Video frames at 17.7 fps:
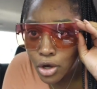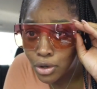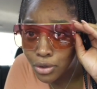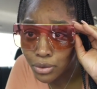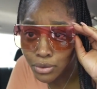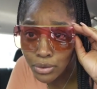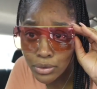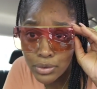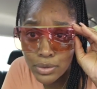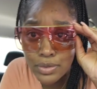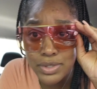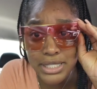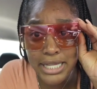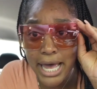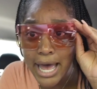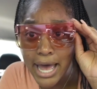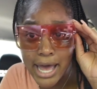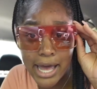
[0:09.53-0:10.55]
Who's
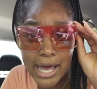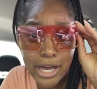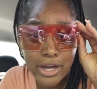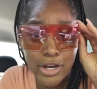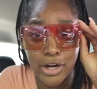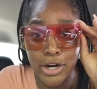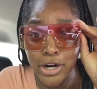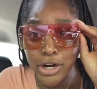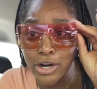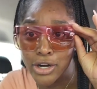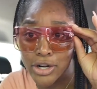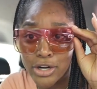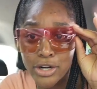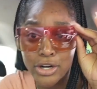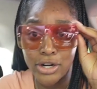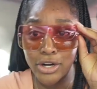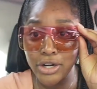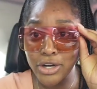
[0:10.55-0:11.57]
that
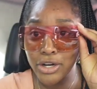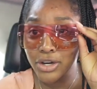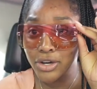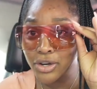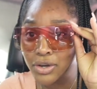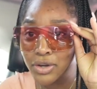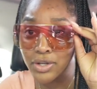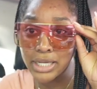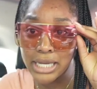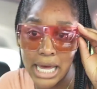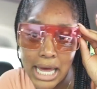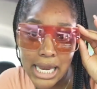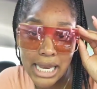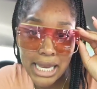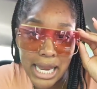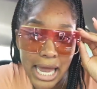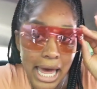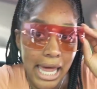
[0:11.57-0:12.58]
girl? La
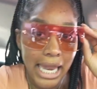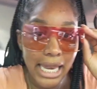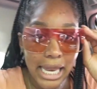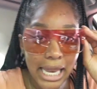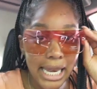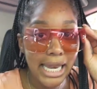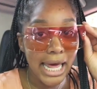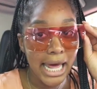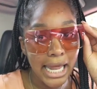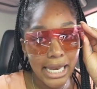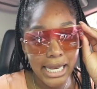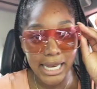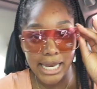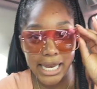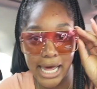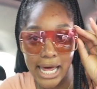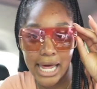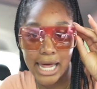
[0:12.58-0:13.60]
la la la
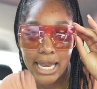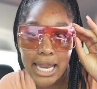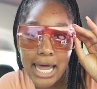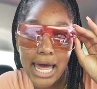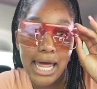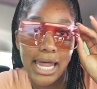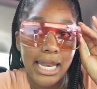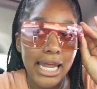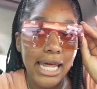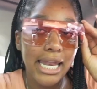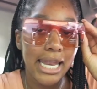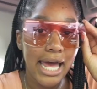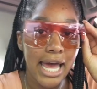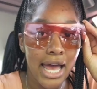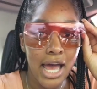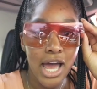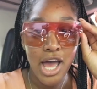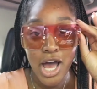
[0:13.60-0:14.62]
la la la
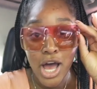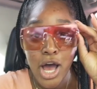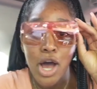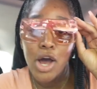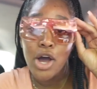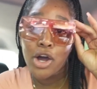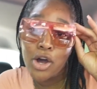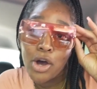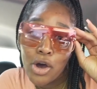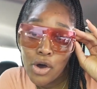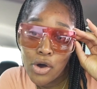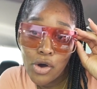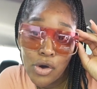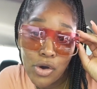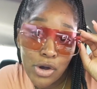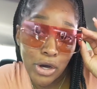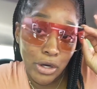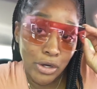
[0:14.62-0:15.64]
la.
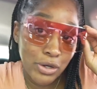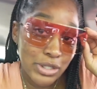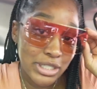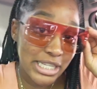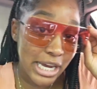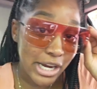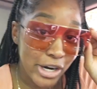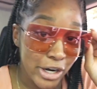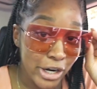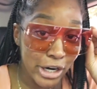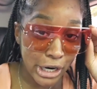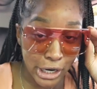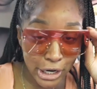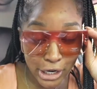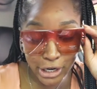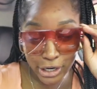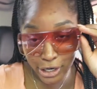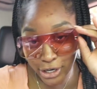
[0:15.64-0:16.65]
Koko's that
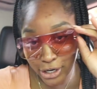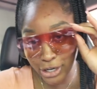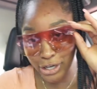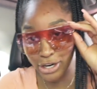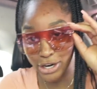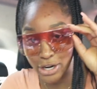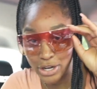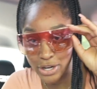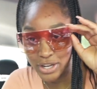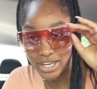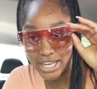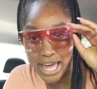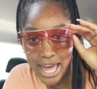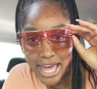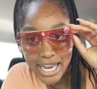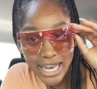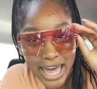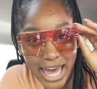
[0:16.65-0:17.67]
girl.
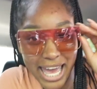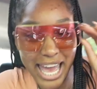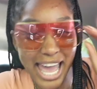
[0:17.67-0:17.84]
La la.